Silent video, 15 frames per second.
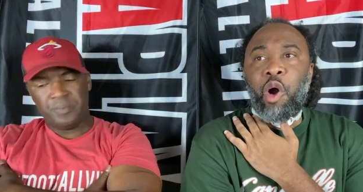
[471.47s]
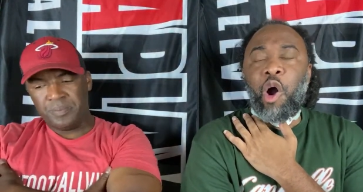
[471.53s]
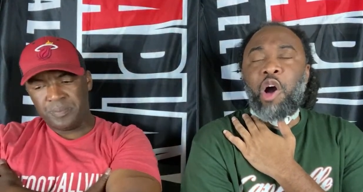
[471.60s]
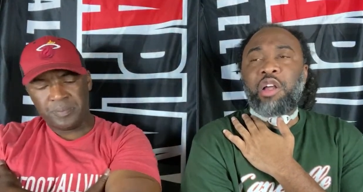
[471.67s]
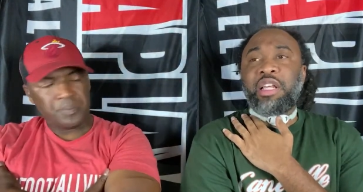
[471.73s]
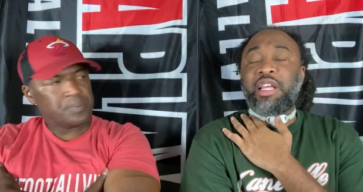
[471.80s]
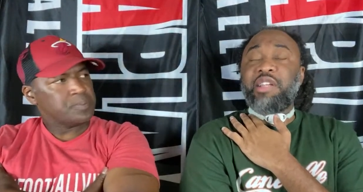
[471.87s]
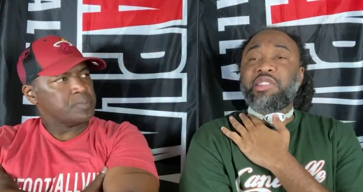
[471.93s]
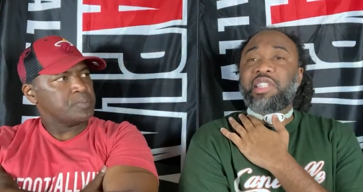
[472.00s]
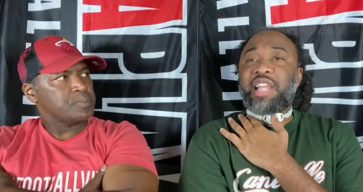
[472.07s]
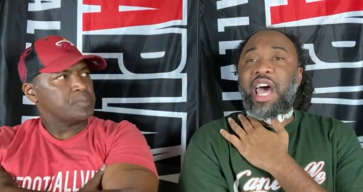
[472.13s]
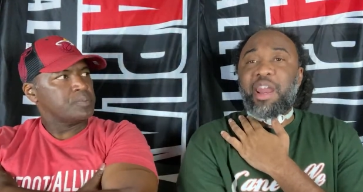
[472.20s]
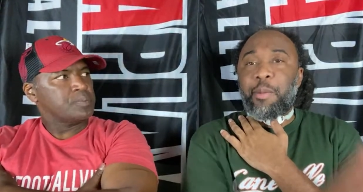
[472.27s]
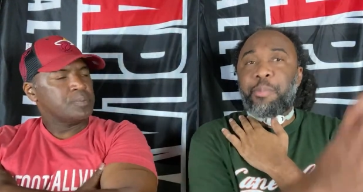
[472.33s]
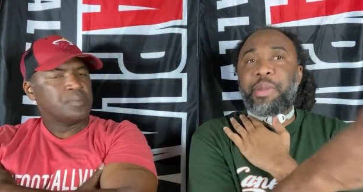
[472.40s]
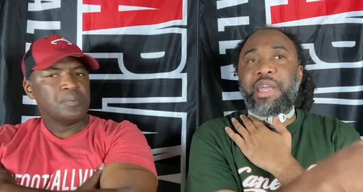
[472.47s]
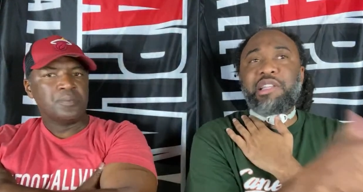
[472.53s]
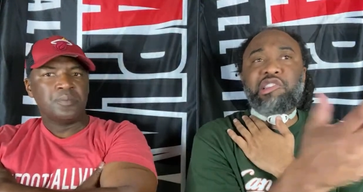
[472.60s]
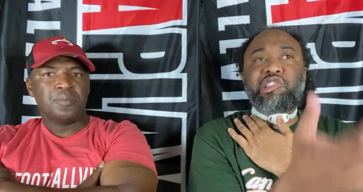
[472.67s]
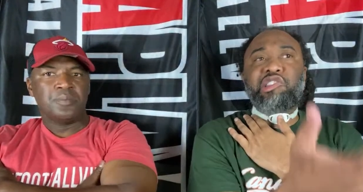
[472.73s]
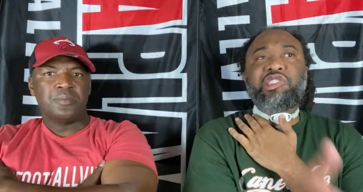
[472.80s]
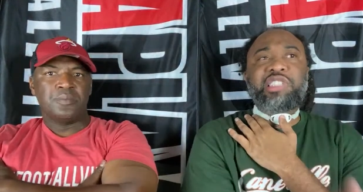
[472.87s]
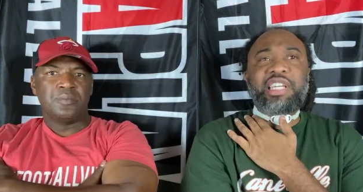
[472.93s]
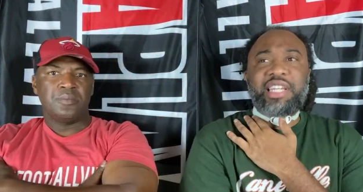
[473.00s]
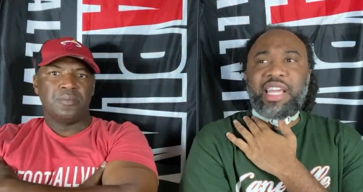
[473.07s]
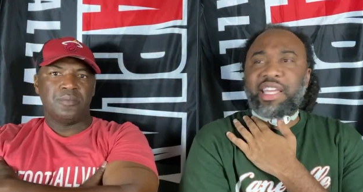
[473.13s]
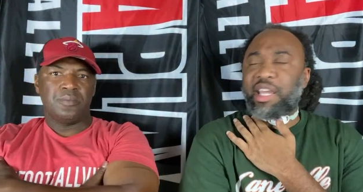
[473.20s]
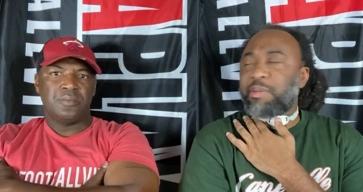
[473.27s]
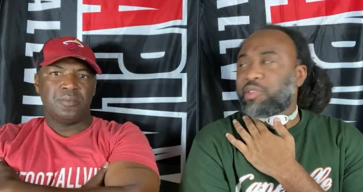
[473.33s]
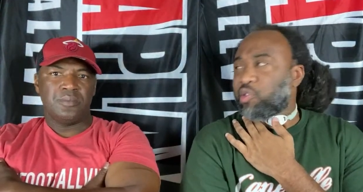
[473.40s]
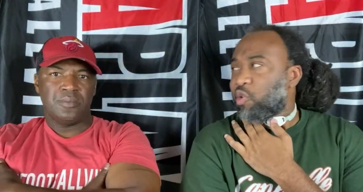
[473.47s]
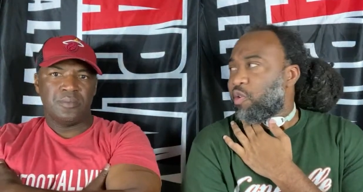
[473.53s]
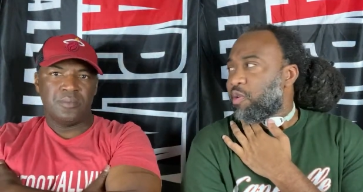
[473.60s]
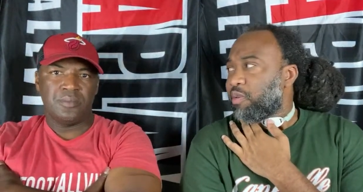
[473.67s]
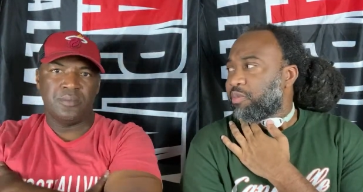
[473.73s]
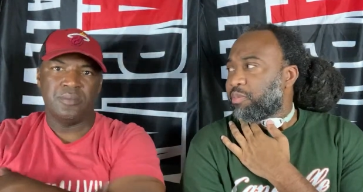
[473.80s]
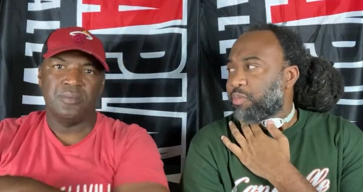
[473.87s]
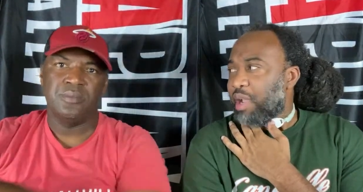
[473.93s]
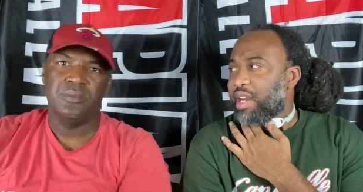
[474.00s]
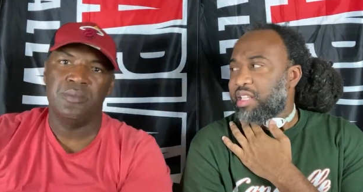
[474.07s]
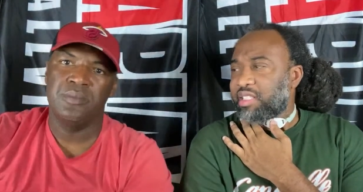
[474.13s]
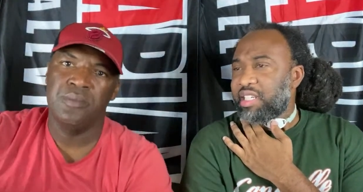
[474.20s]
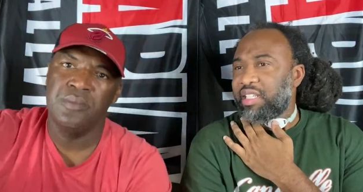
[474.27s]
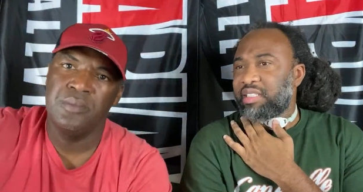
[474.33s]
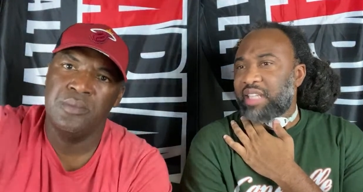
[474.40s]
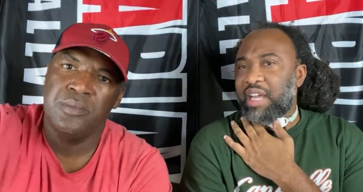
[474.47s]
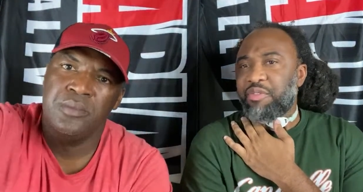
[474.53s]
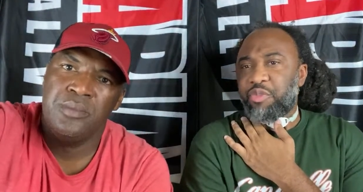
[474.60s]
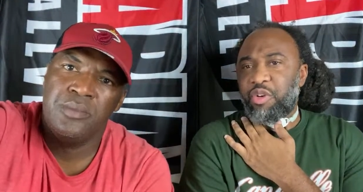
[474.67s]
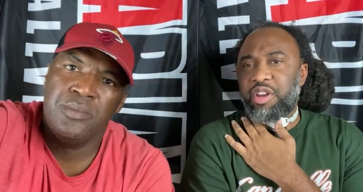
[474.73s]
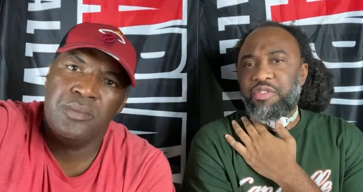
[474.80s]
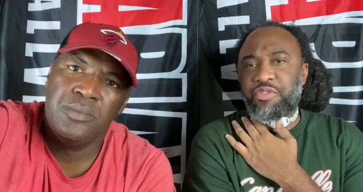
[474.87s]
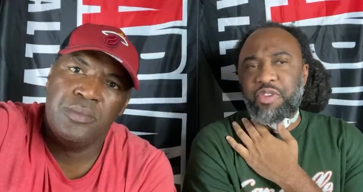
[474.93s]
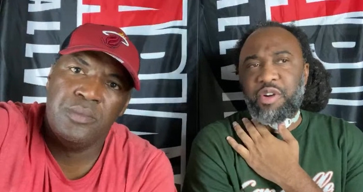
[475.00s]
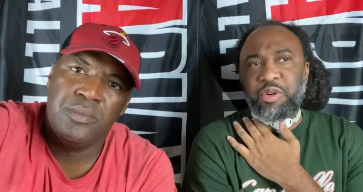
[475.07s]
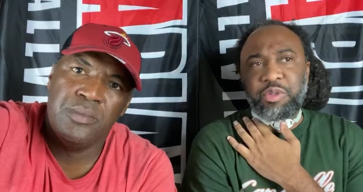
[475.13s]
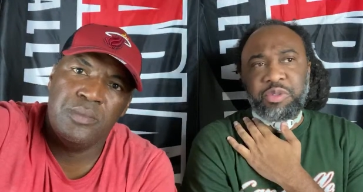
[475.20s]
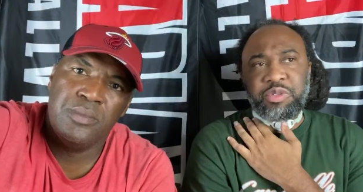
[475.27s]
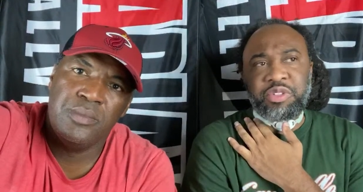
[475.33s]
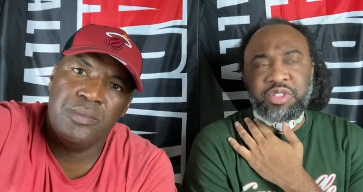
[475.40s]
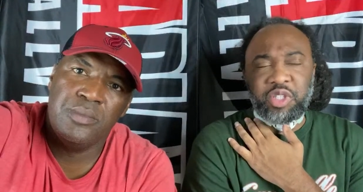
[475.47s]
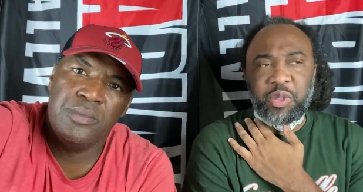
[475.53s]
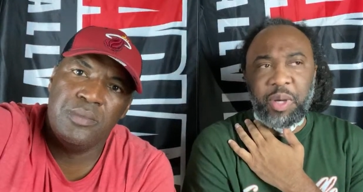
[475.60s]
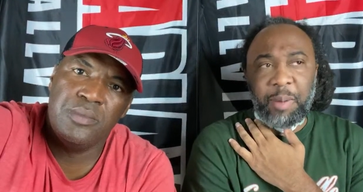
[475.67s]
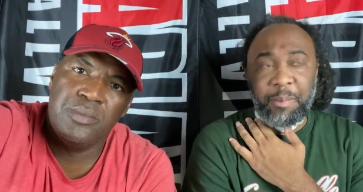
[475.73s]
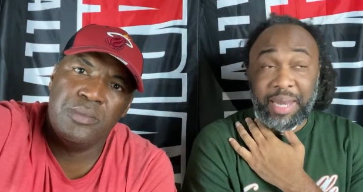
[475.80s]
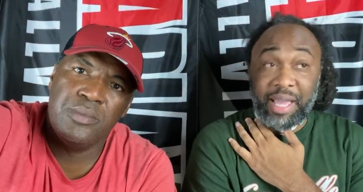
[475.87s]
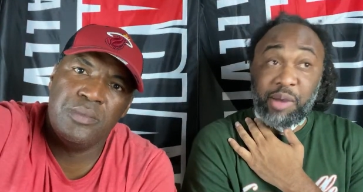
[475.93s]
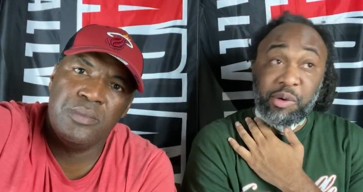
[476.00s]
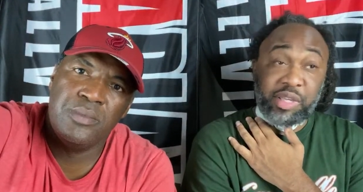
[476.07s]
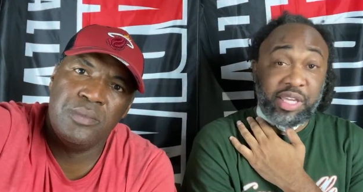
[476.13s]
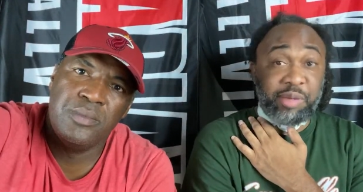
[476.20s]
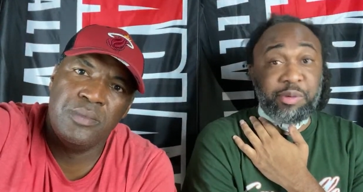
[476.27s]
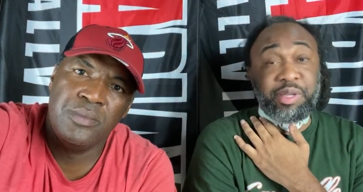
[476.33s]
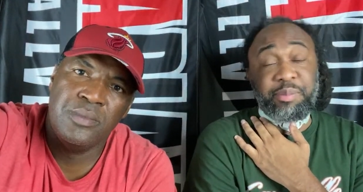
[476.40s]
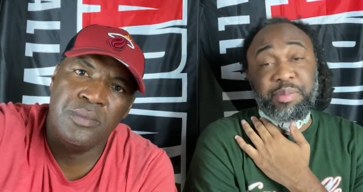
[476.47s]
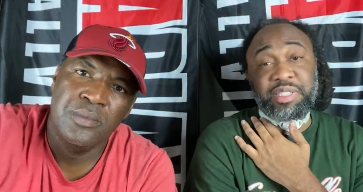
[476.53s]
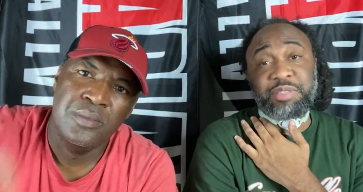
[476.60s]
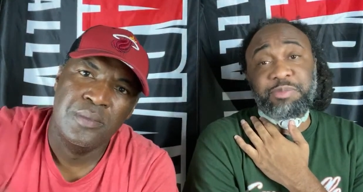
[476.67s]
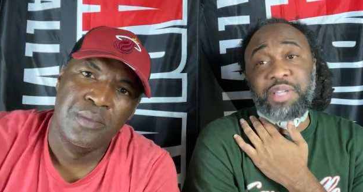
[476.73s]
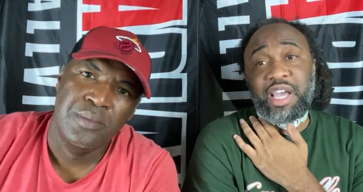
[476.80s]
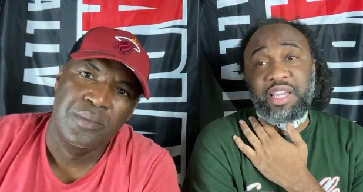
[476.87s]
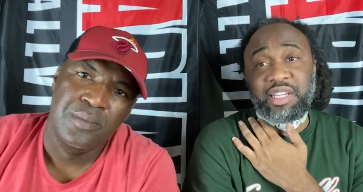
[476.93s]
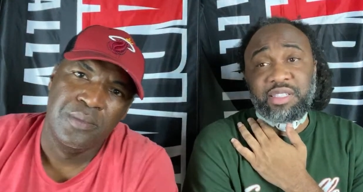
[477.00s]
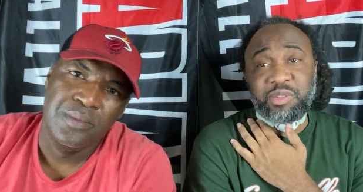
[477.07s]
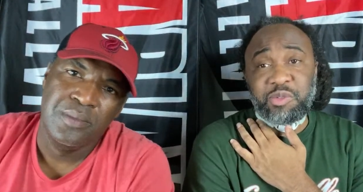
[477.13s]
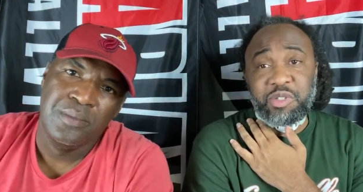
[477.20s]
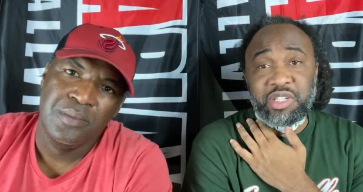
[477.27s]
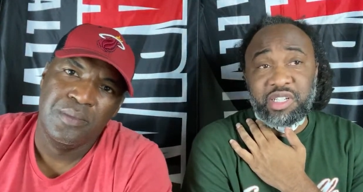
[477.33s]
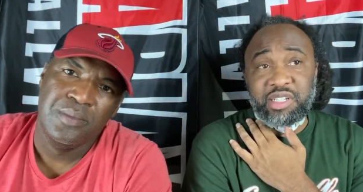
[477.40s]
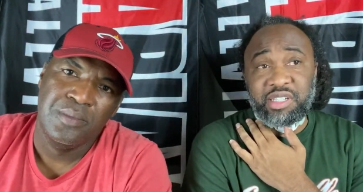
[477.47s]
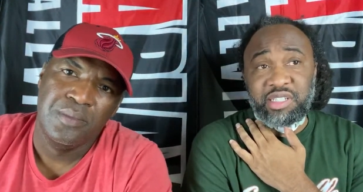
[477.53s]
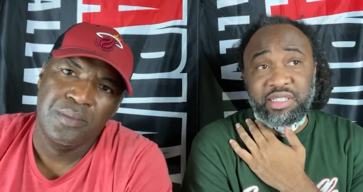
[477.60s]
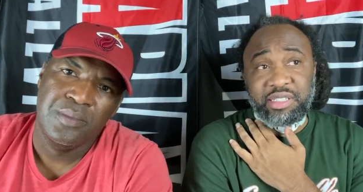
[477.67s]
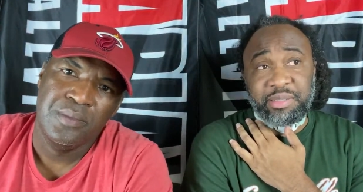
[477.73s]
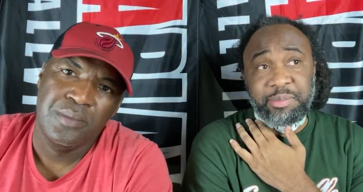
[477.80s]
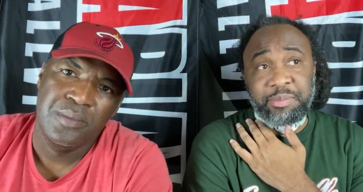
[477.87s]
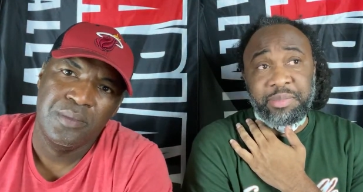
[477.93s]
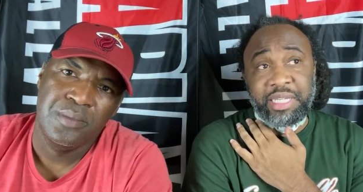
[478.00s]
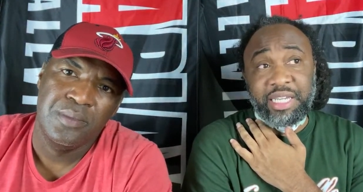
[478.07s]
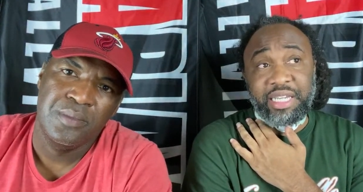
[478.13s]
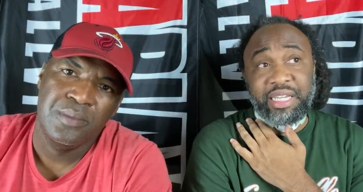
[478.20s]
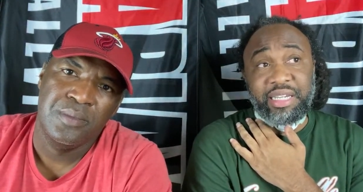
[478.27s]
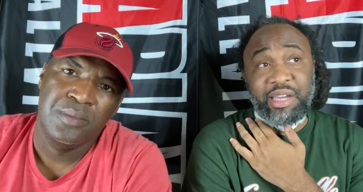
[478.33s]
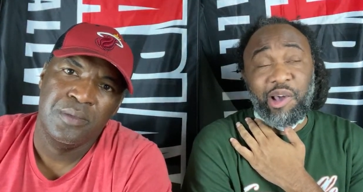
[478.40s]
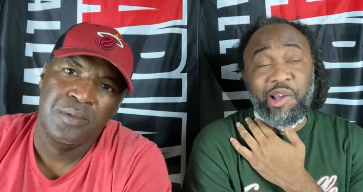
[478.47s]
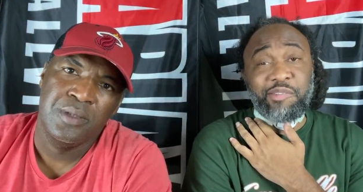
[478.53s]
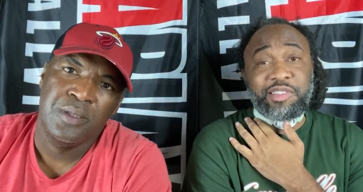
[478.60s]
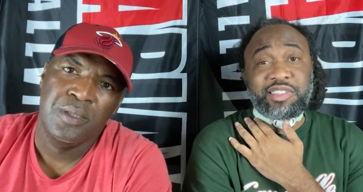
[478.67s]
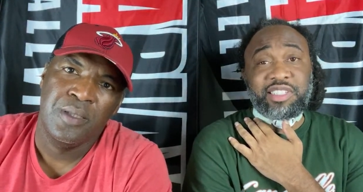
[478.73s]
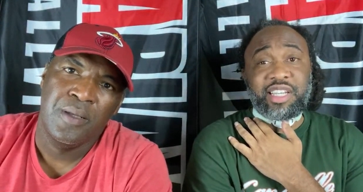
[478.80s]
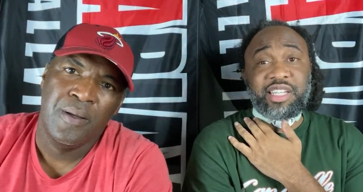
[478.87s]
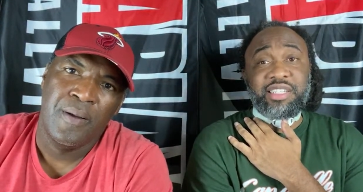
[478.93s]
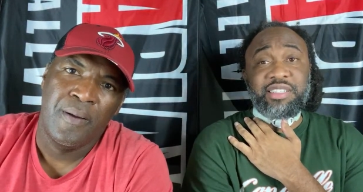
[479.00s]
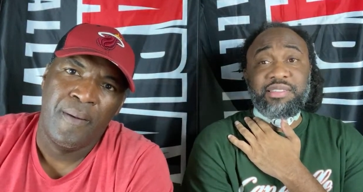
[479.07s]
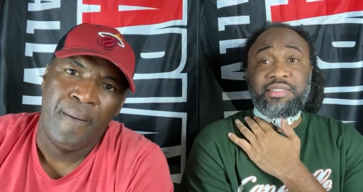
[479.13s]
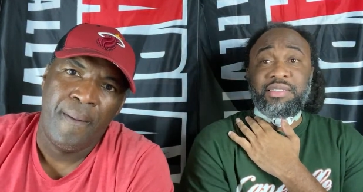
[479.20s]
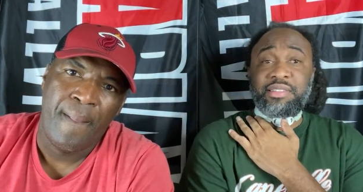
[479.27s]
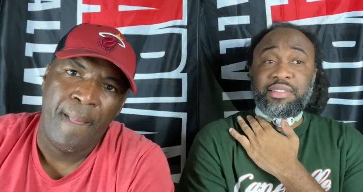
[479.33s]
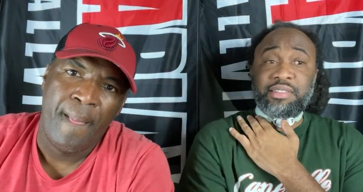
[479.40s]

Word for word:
Speaker 1: uh, there's a lot of pictures that they kept showing Bradley Jennings, like 44. So I'm like, okay, well, he must be out there doing good. And all of a sudden,